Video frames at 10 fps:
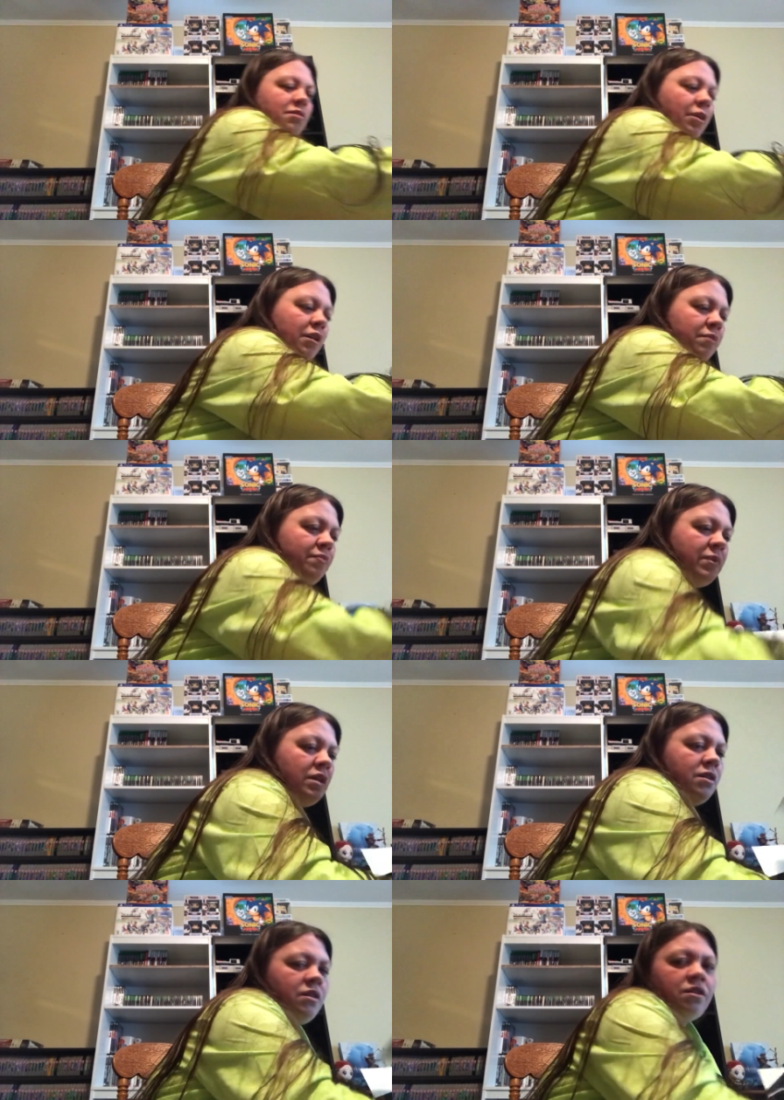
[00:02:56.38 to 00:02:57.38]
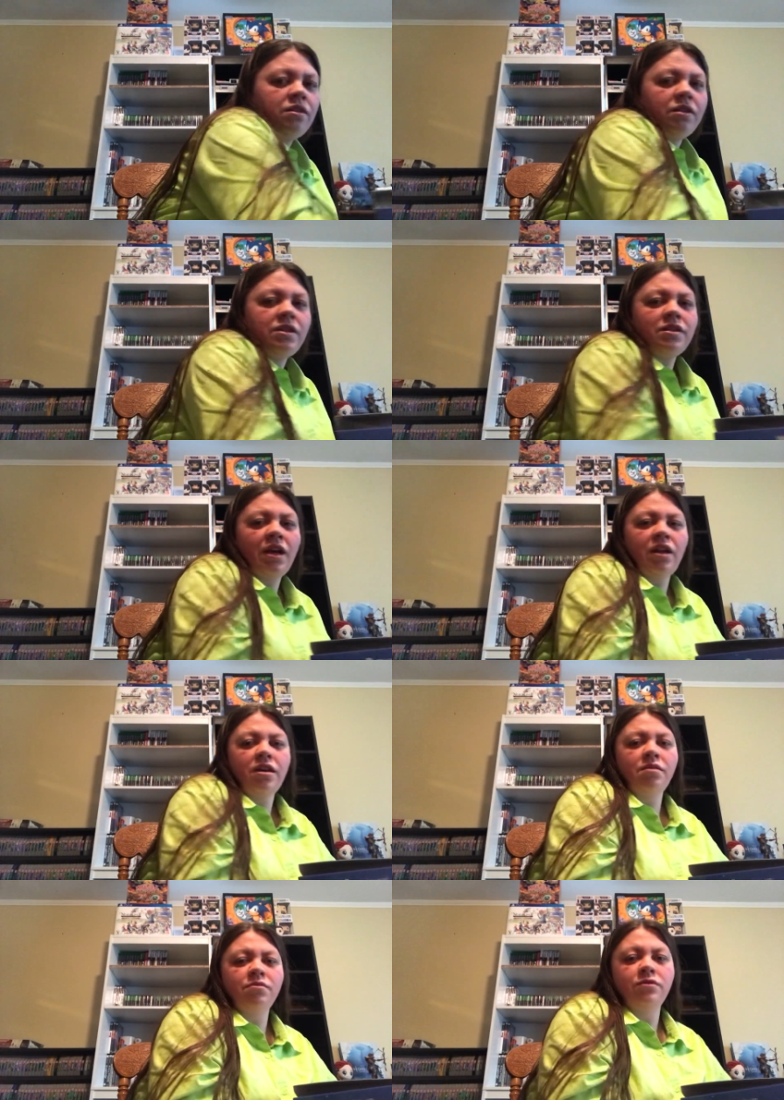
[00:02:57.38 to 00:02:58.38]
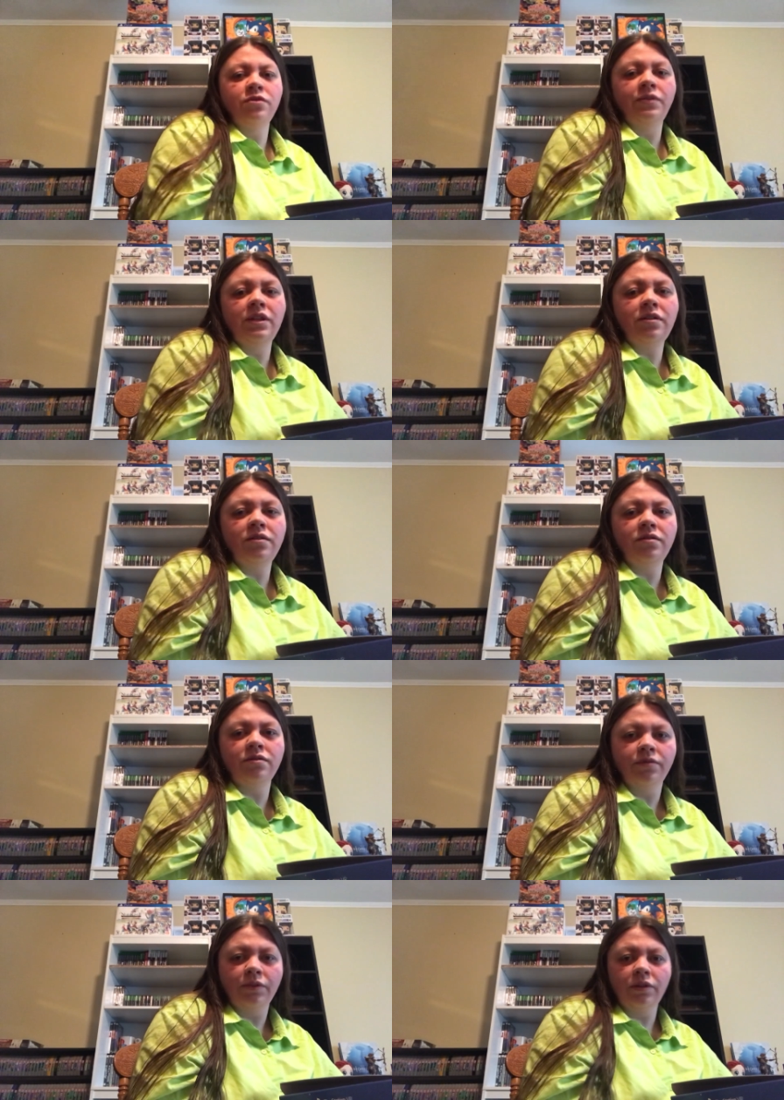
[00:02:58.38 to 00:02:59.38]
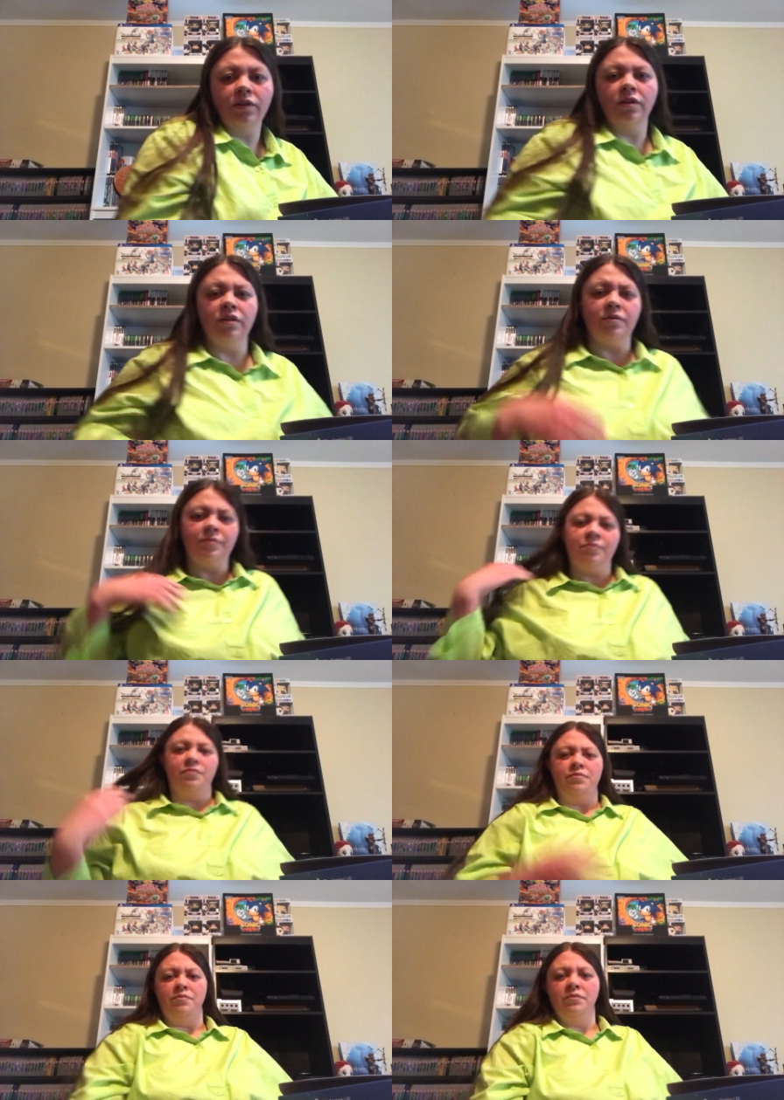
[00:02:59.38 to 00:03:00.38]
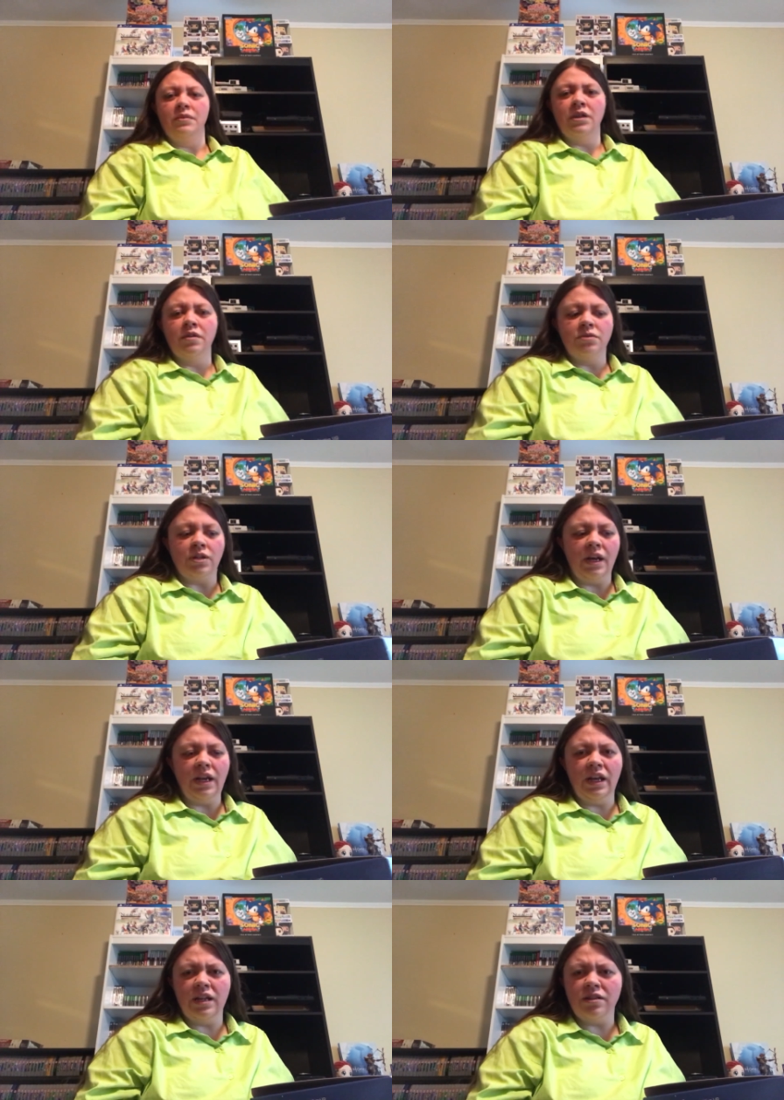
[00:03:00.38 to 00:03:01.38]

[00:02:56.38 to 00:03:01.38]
going to work. Let's kind of move it over. Trying to get